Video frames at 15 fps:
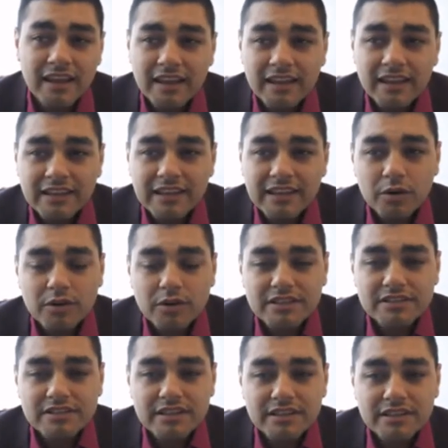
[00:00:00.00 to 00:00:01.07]
you know,
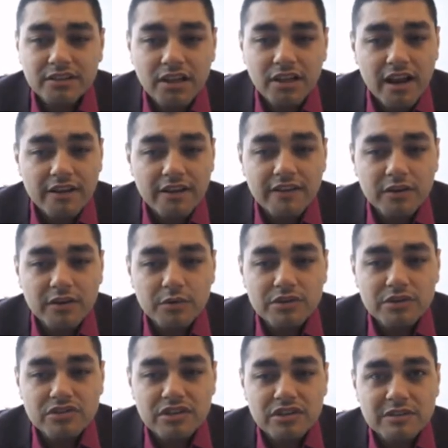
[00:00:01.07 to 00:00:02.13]
it's a lot of it
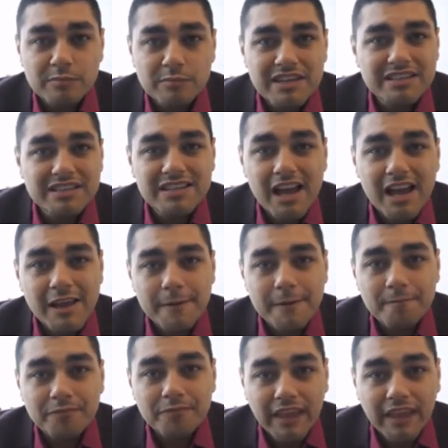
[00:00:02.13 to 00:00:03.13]
was just missed time.